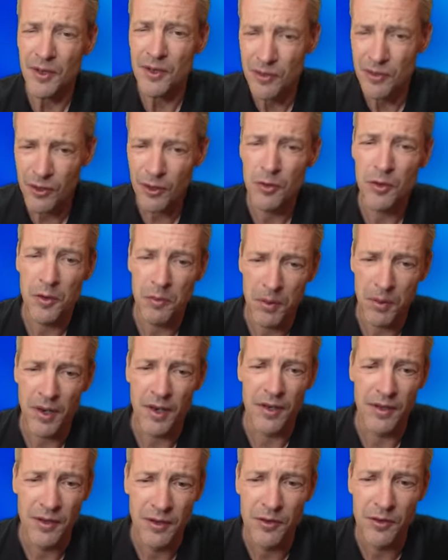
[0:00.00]
slower
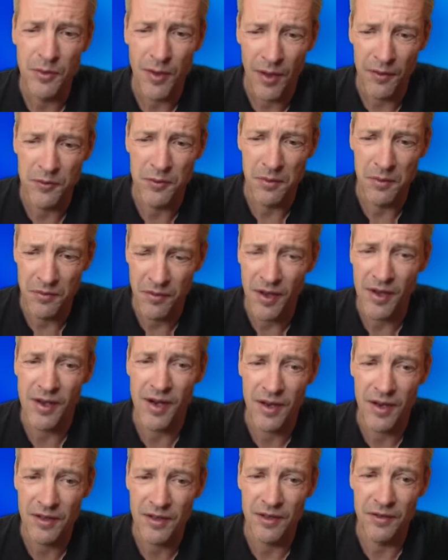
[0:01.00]
play. You have to be very
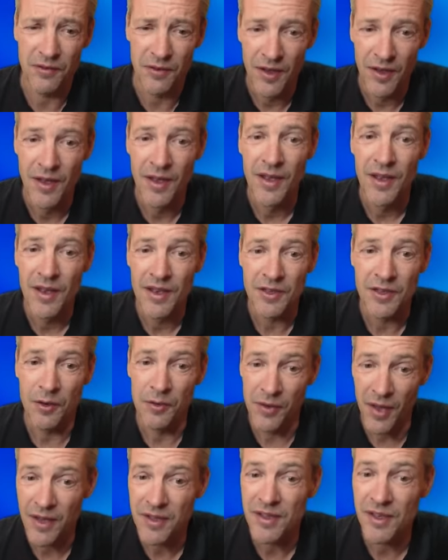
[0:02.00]
active. So
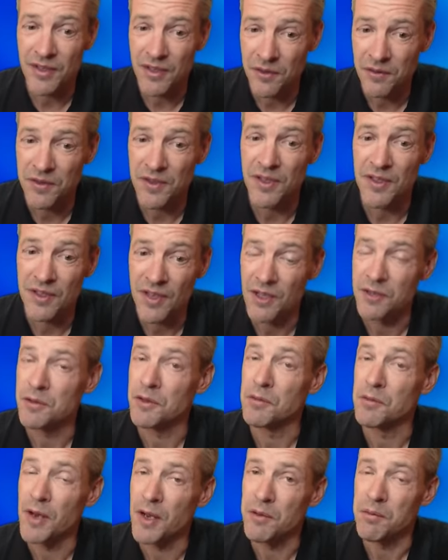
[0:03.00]
knight takes f6, that's
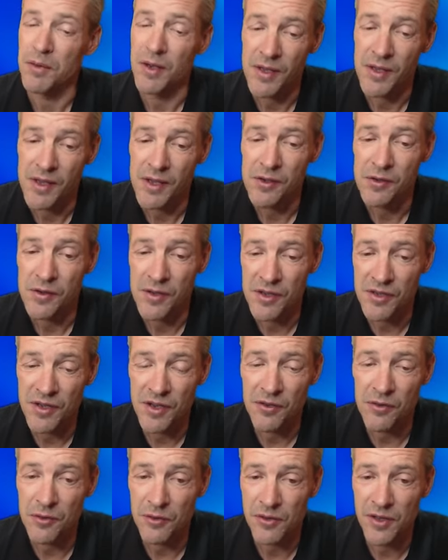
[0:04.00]
what black played here. You can
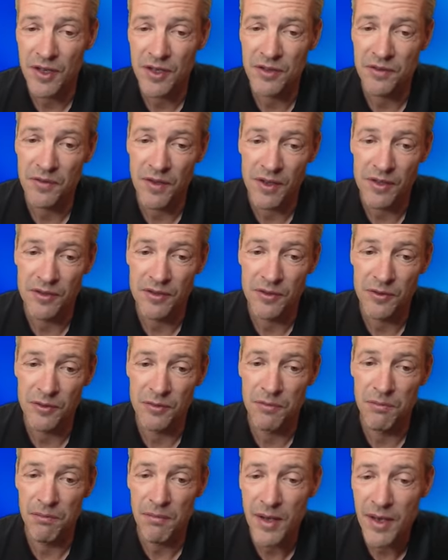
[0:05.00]
see rook takes, fails
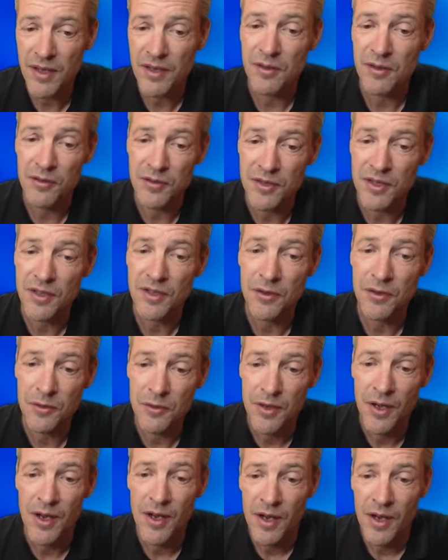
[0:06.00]
to mate on
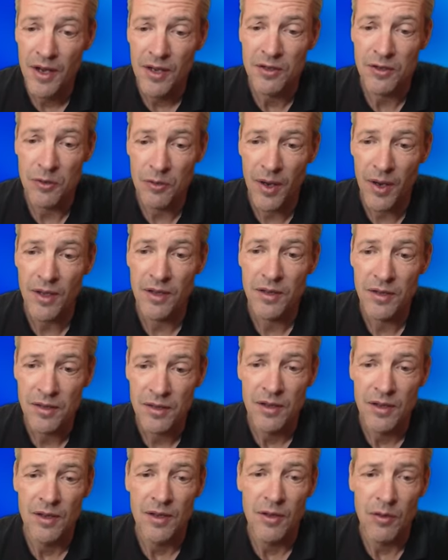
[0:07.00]
g2. So
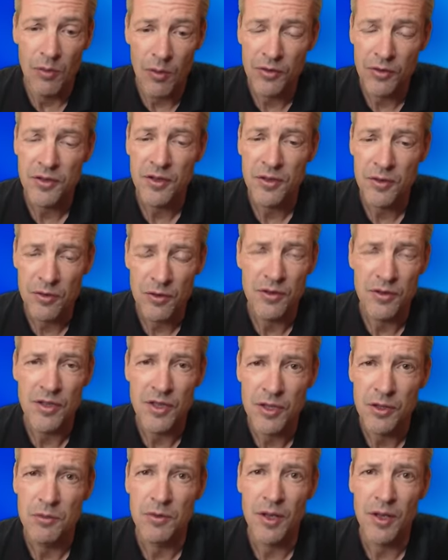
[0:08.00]
white wanted to
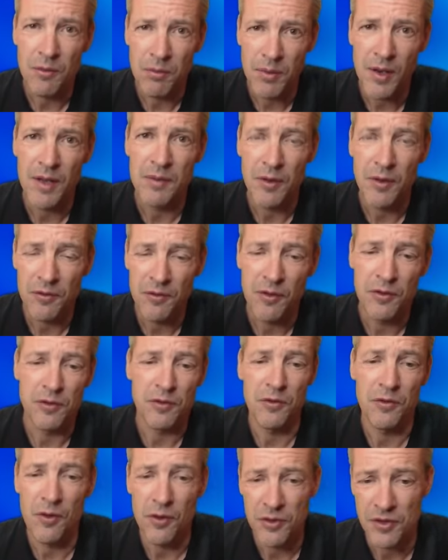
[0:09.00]
continue with their plan, but first,
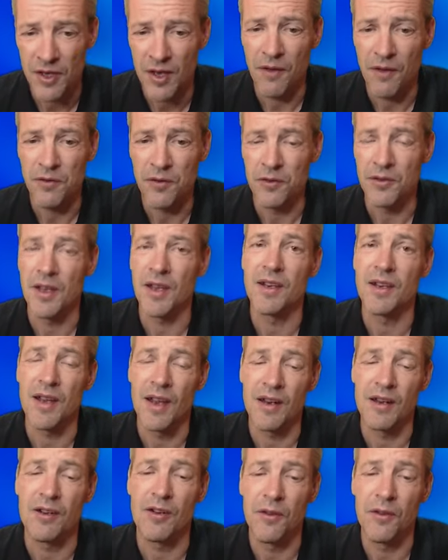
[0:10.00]
of course, they have to take
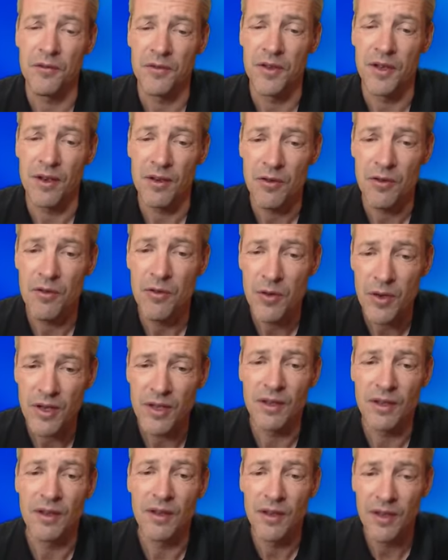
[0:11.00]
care of their
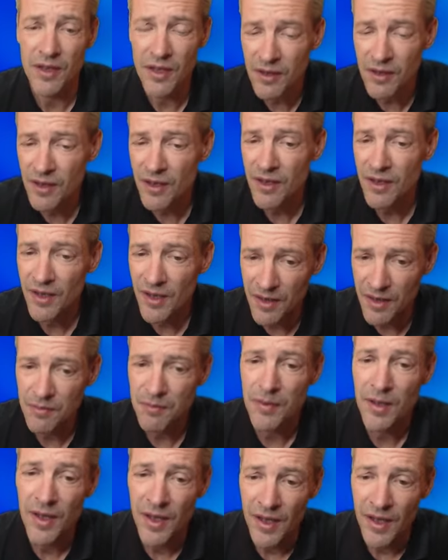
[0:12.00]
queen. In the
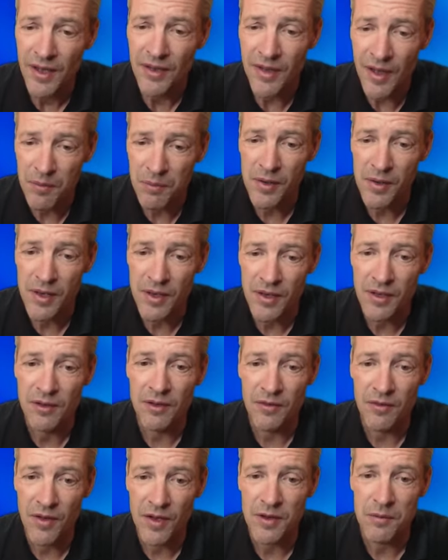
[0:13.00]
game, they played here
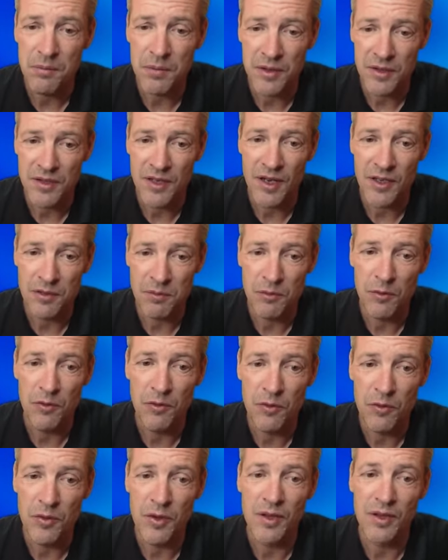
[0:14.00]
the very precise
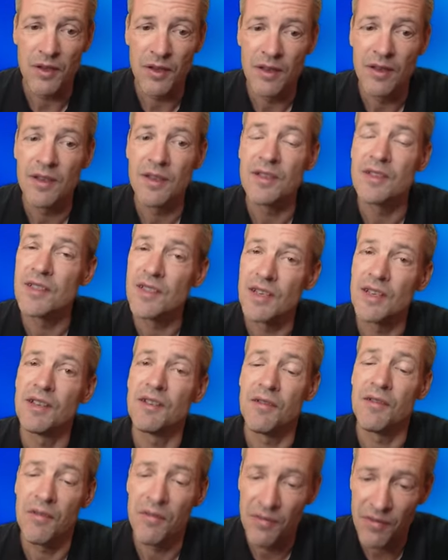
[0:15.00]
move, queen
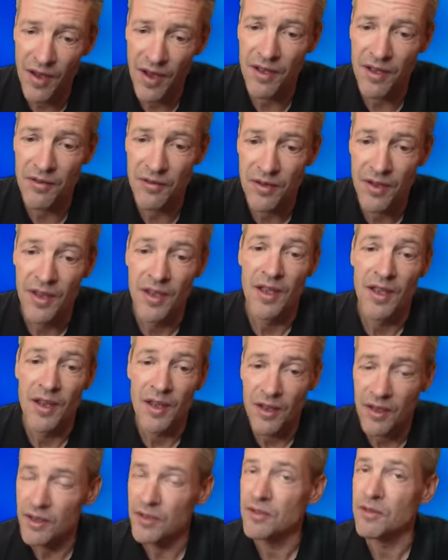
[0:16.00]
c5.
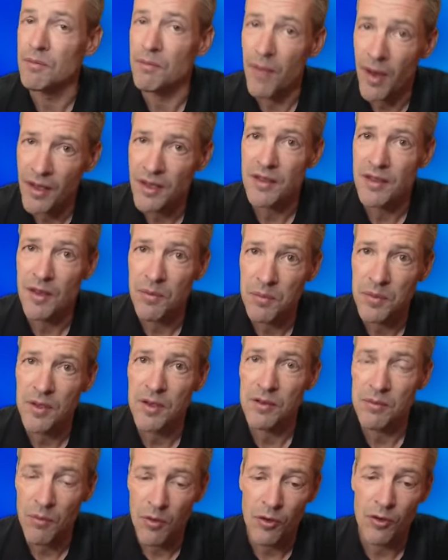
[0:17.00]
It might
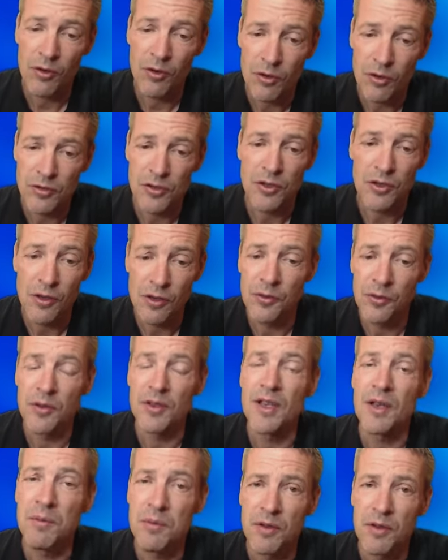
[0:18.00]
appear more logical to
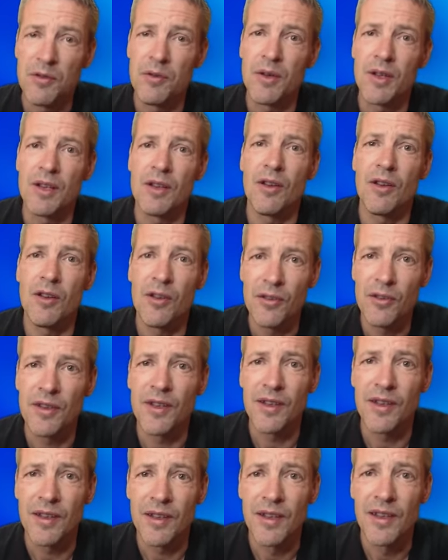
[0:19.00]
keep the queen on
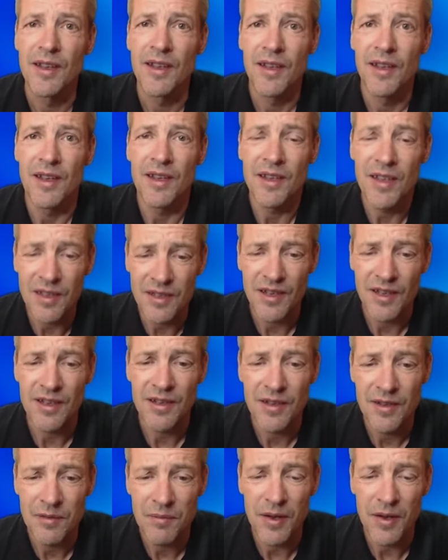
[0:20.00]
the king
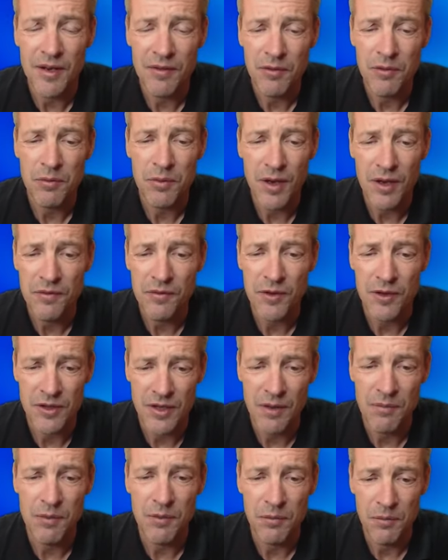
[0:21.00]
side, but if you play, for
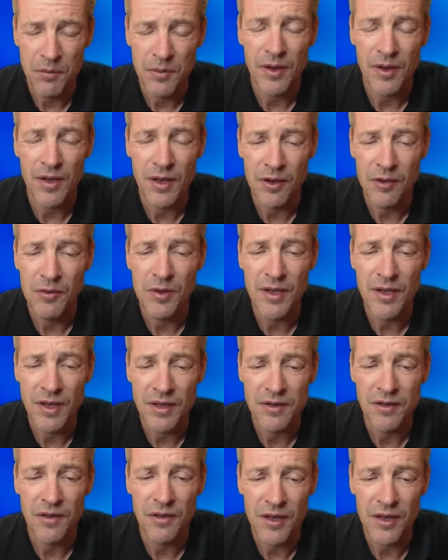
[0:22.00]
example, queen
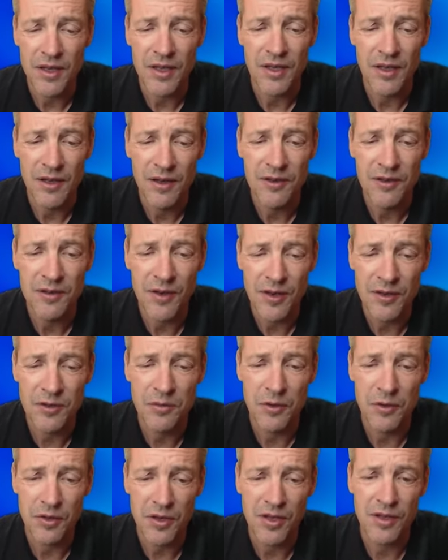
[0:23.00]
h3, trying
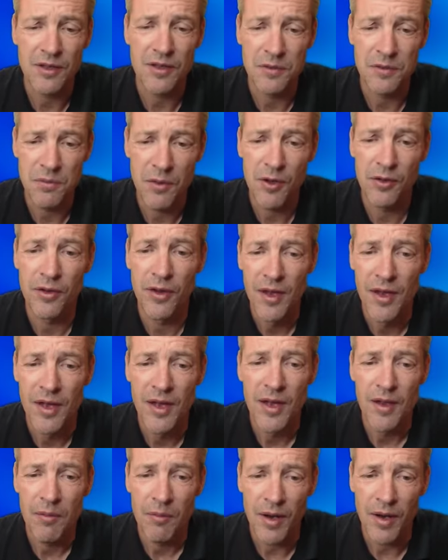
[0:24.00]
to protect this pawn,
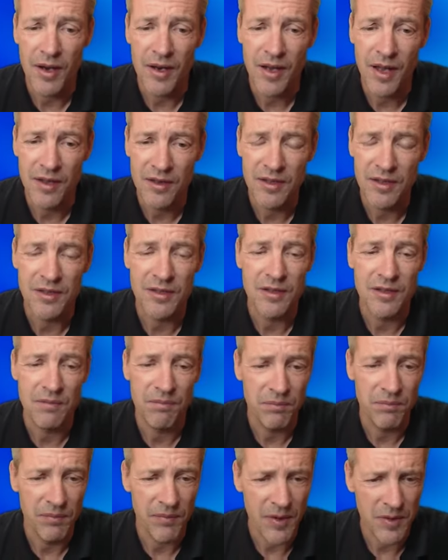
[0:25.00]
black had this
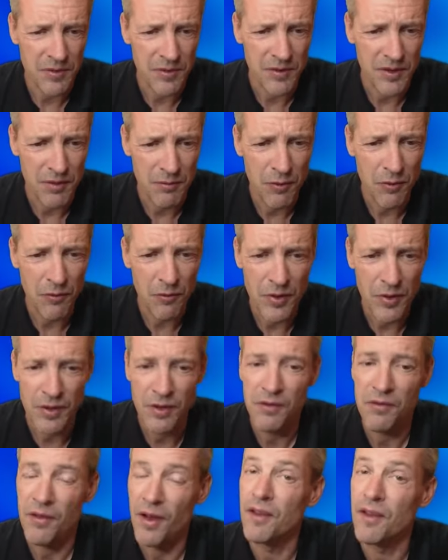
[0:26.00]
interesting move,
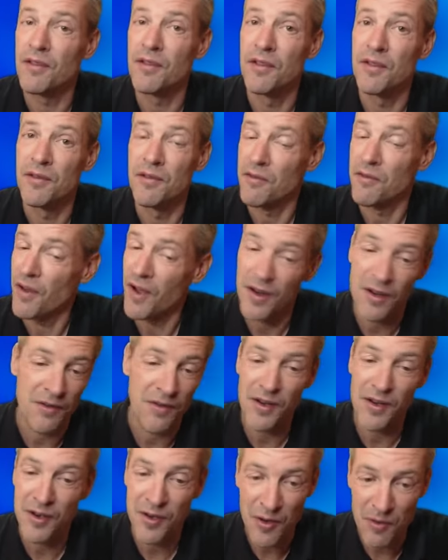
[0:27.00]
queen e5. Very,
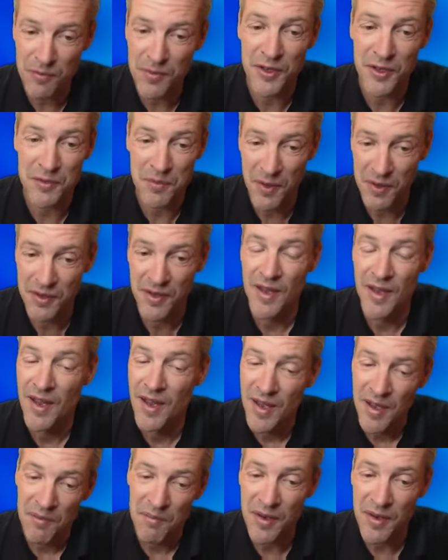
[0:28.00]
very complex, but
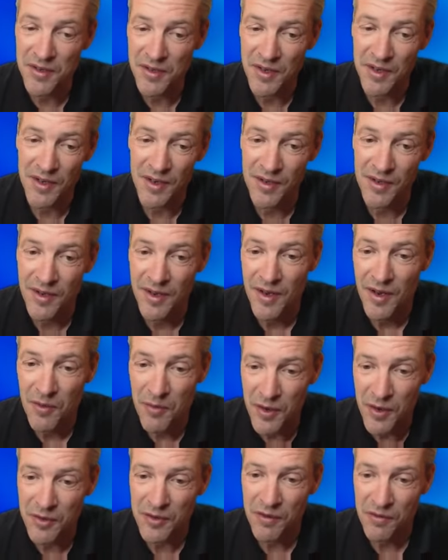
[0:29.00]
basically
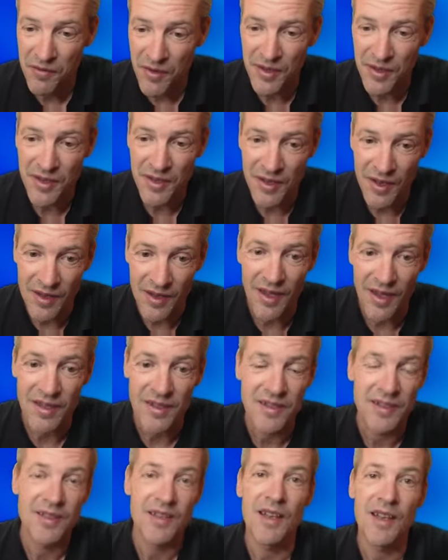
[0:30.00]
we are defending the
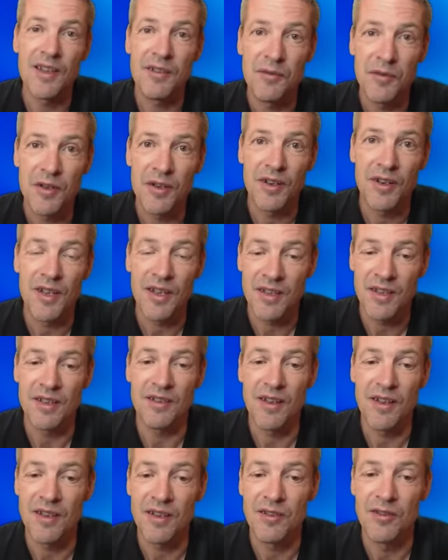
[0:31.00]
knight and we are
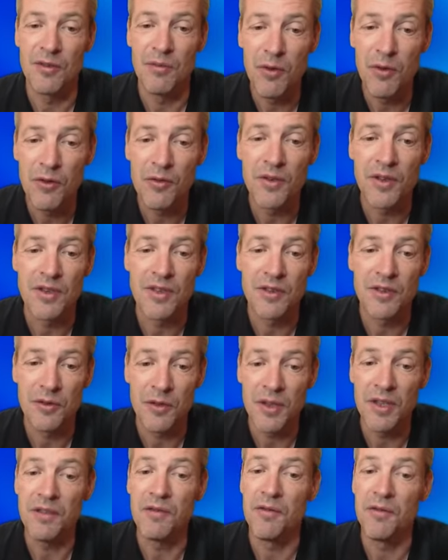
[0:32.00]
getting ready to move it to
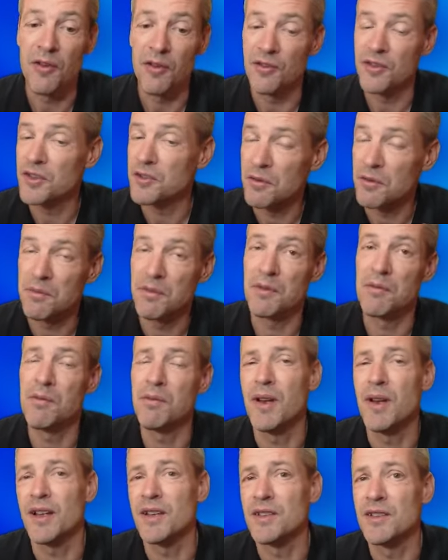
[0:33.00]
e4. This will be
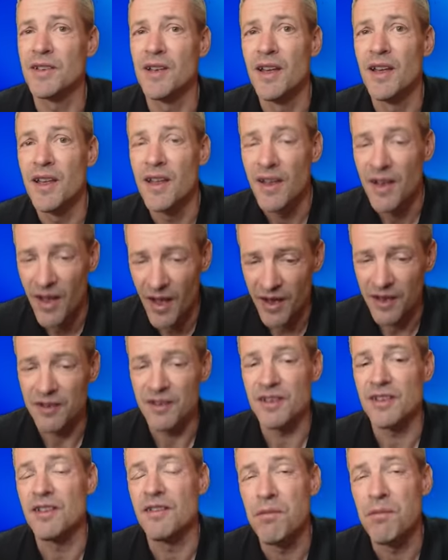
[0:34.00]
black's
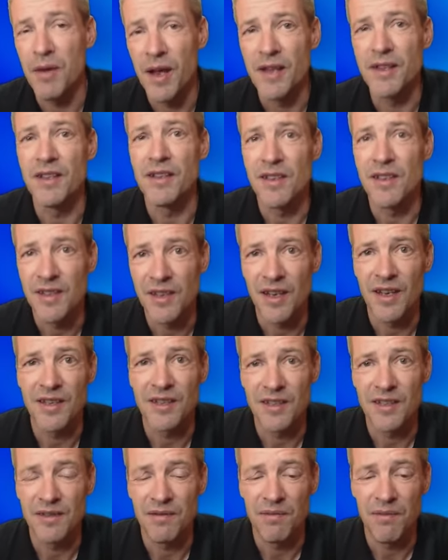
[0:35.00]
aggressive plan in this
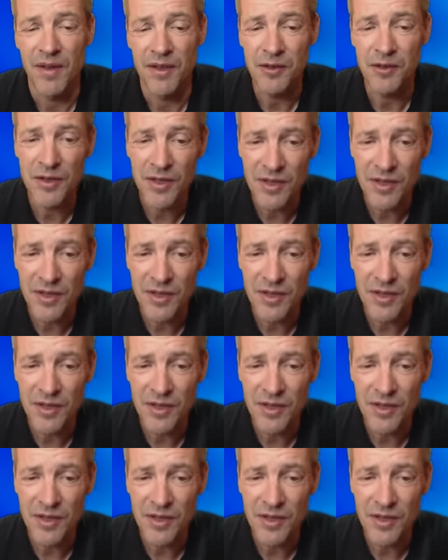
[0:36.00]
case. And you